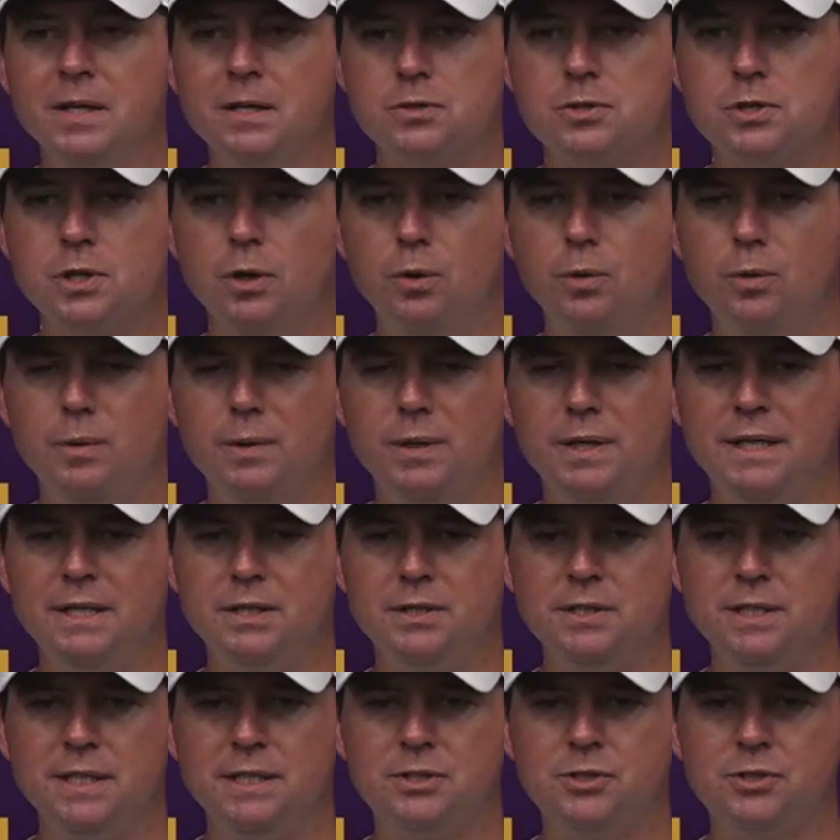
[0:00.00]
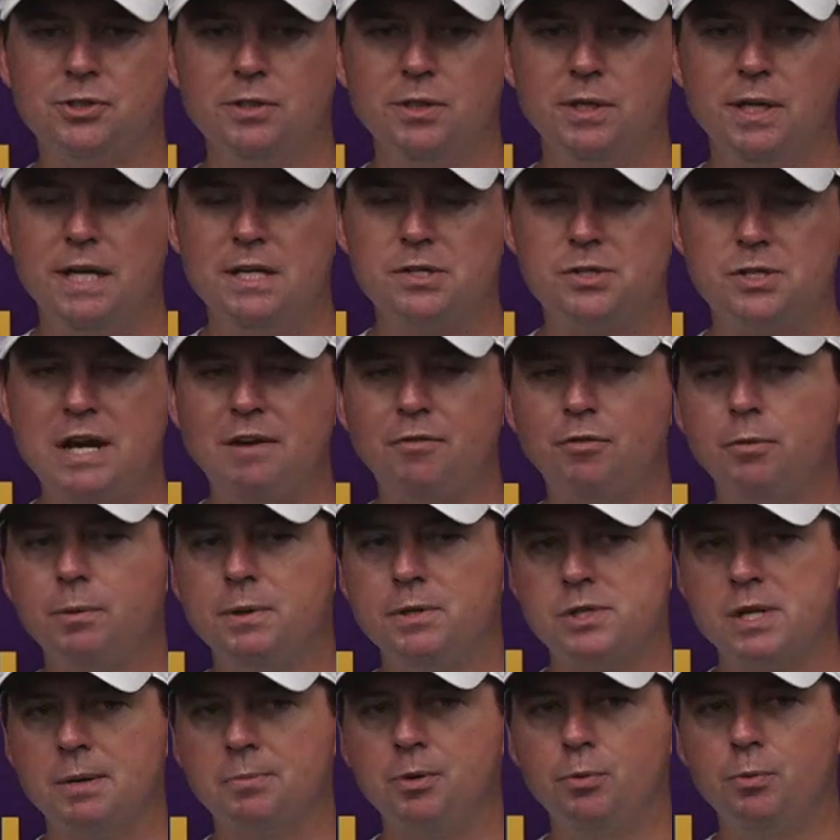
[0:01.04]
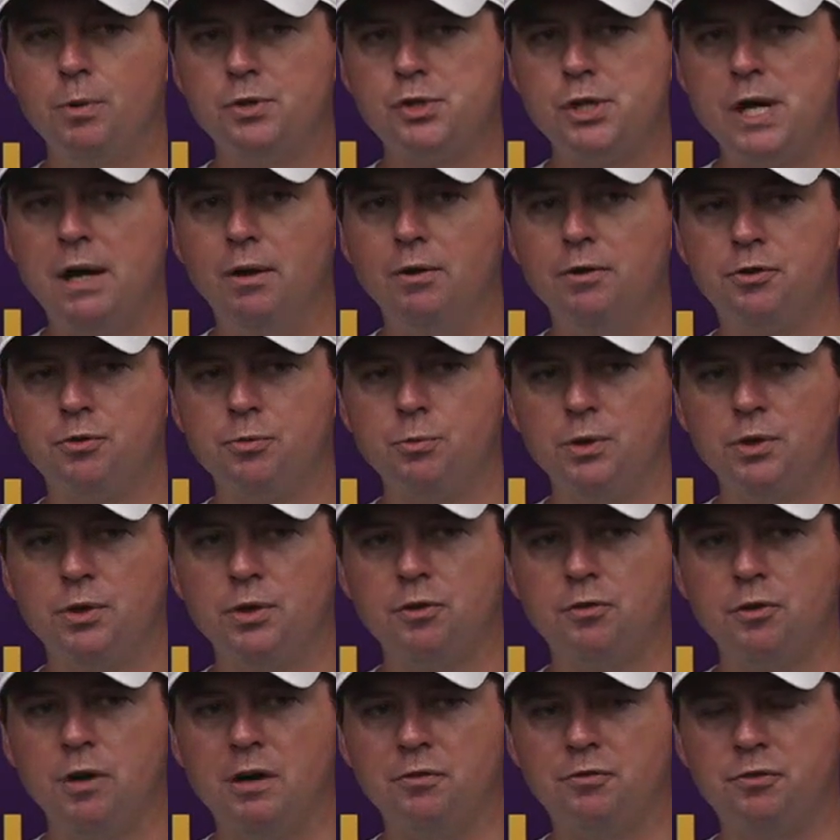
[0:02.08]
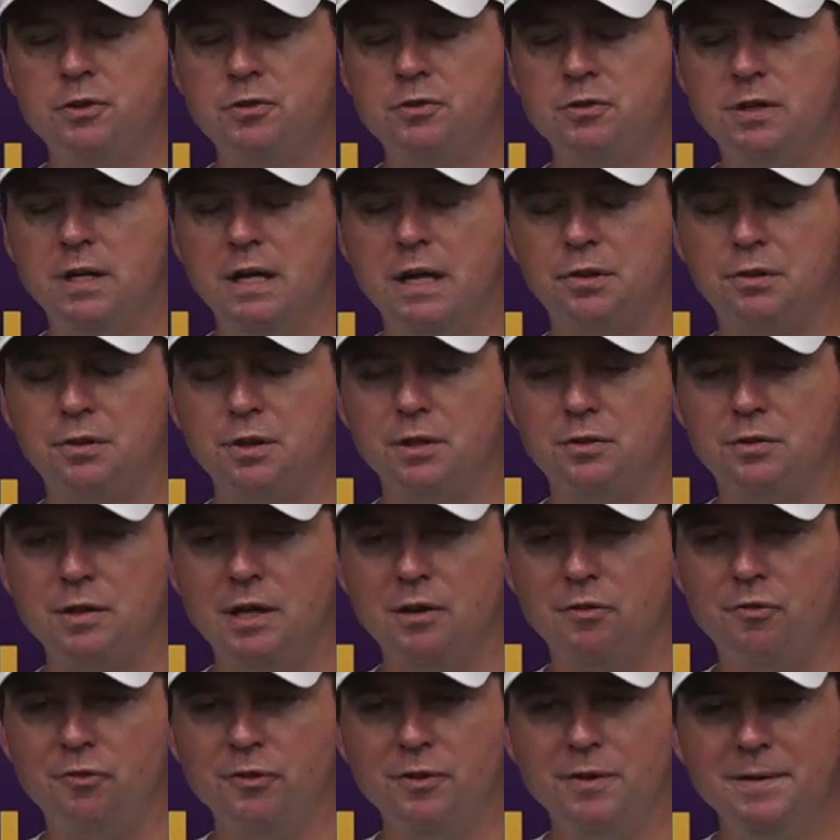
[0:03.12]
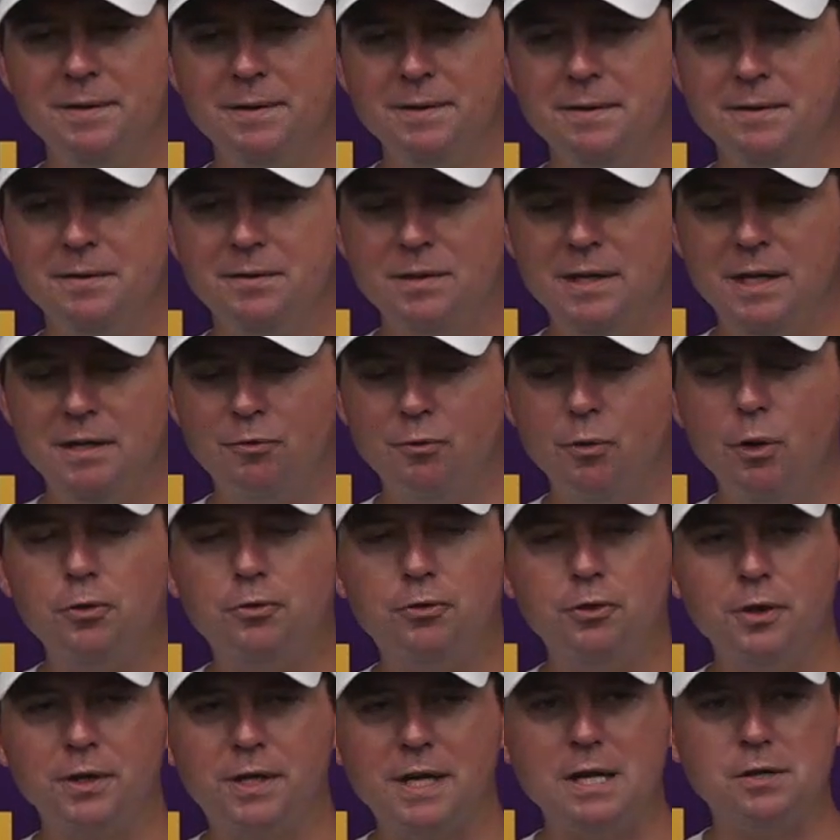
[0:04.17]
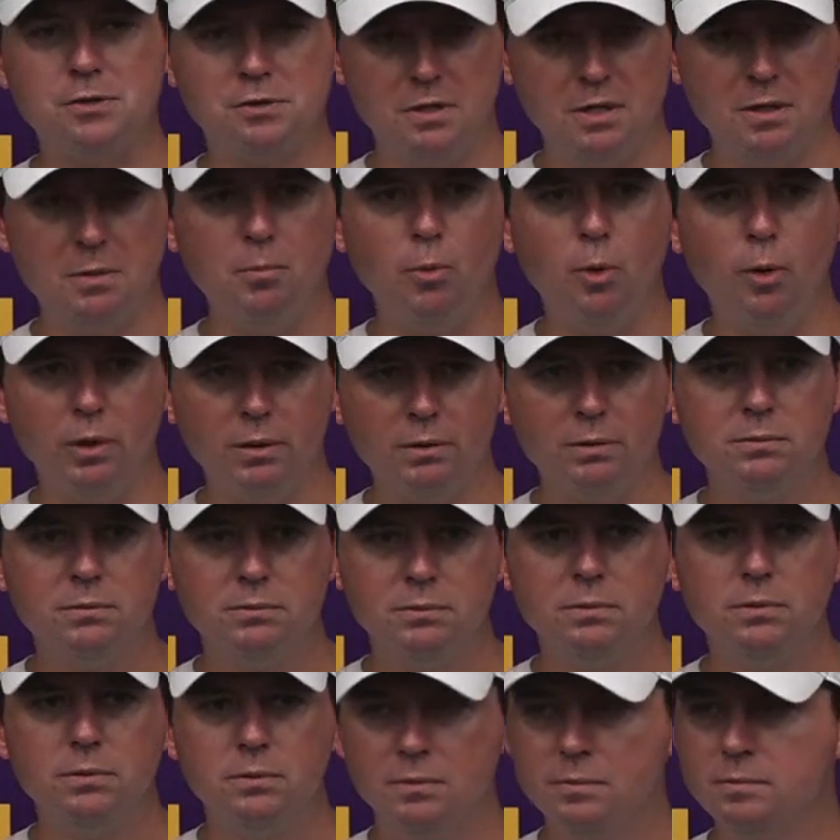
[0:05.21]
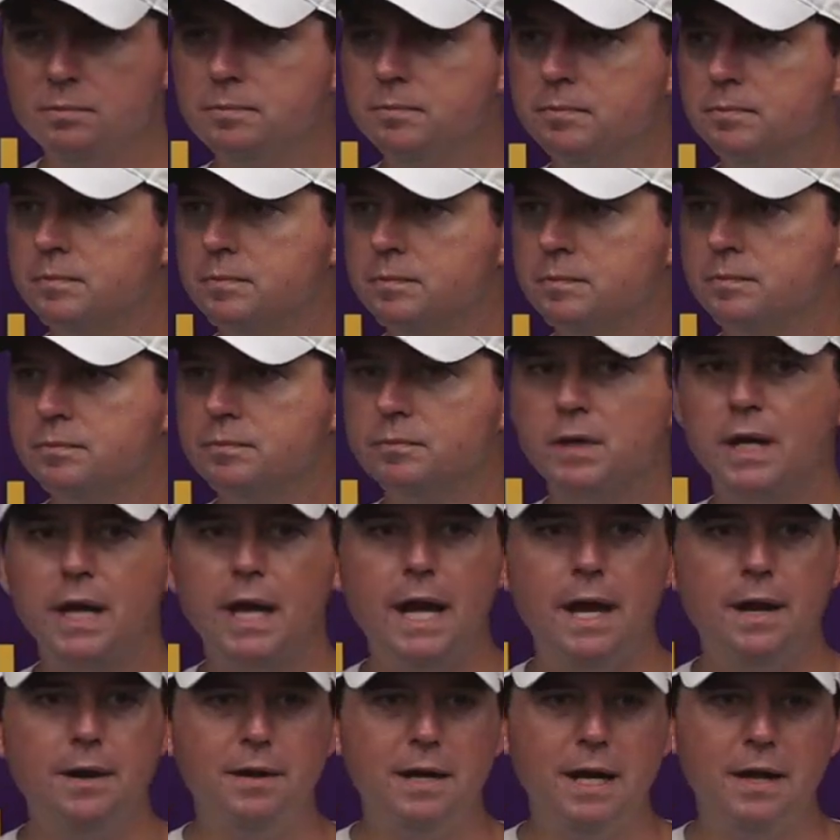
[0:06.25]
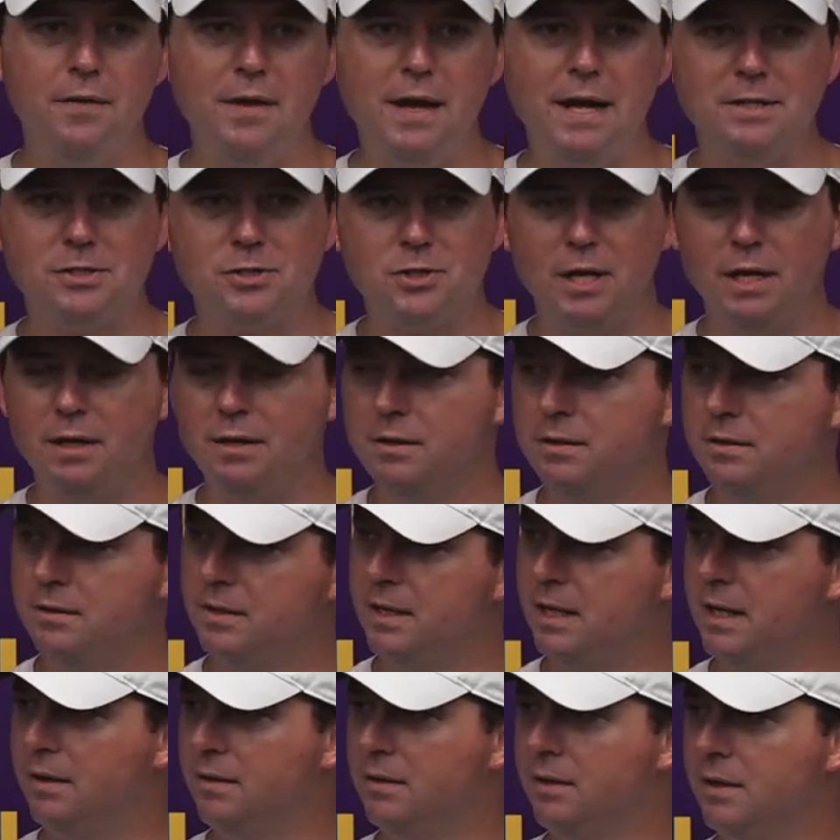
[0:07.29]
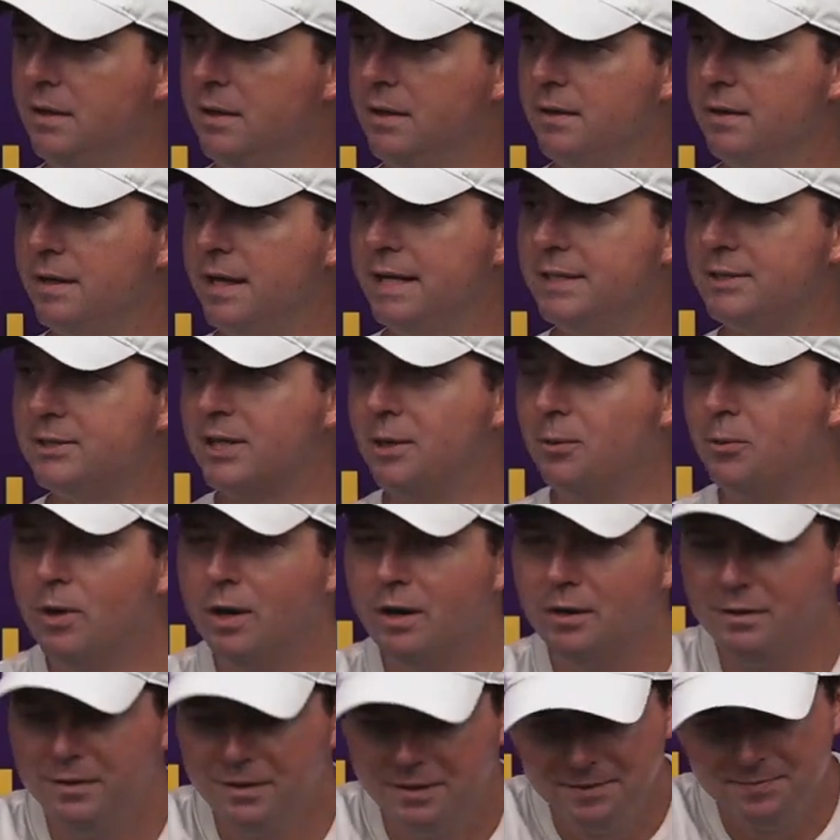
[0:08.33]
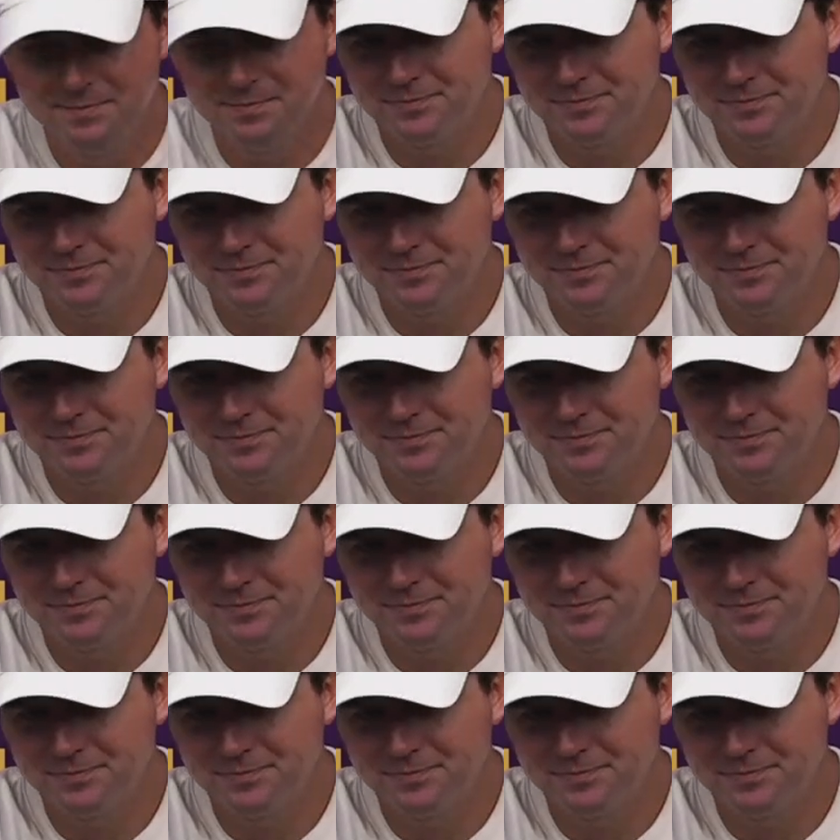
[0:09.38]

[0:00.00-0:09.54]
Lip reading: So it's definitely been something we challenged them with this offseason, and I think they've rose to the occasion and more. And the headset, yeah. The headset, well,